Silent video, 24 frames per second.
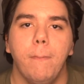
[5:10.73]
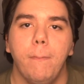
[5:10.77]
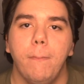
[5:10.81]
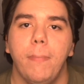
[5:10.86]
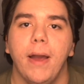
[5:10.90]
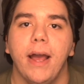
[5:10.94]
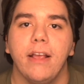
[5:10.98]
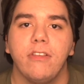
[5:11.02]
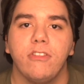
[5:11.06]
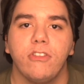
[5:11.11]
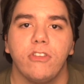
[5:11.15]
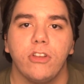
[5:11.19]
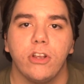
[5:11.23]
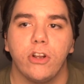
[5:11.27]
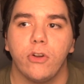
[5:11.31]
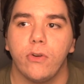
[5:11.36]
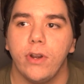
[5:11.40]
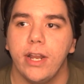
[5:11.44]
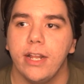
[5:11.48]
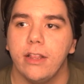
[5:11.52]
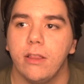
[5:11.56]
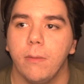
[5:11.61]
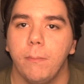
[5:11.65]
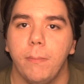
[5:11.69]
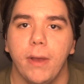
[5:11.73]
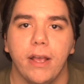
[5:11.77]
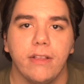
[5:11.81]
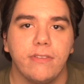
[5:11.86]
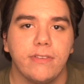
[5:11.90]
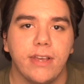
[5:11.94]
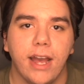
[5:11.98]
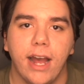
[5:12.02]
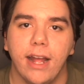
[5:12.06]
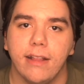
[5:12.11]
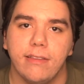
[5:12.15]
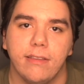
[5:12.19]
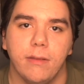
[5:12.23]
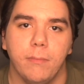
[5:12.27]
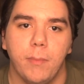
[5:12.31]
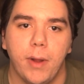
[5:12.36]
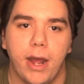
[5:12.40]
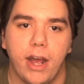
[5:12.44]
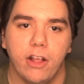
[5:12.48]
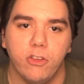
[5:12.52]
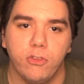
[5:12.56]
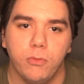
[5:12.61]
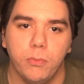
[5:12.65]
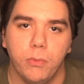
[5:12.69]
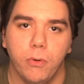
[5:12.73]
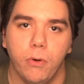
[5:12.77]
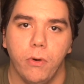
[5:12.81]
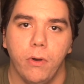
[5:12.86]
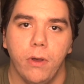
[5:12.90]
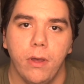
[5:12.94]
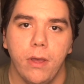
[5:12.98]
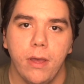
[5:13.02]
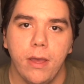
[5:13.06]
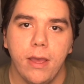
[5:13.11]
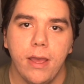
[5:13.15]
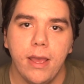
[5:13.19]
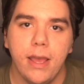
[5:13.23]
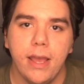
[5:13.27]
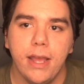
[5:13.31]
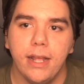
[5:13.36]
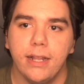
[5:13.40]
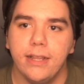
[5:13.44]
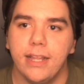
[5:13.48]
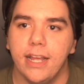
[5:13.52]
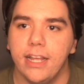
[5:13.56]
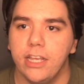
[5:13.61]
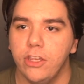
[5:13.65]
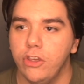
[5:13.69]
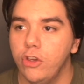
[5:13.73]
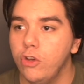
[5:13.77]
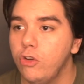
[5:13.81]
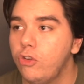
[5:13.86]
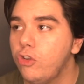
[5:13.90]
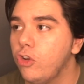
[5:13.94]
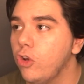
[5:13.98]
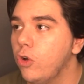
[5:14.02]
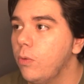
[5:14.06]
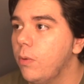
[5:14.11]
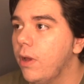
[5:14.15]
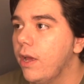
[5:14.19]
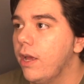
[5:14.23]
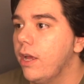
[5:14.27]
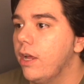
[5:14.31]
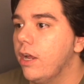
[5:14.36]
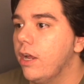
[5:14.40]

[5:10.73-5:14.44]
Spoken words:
best to create the best content possible, that YouTube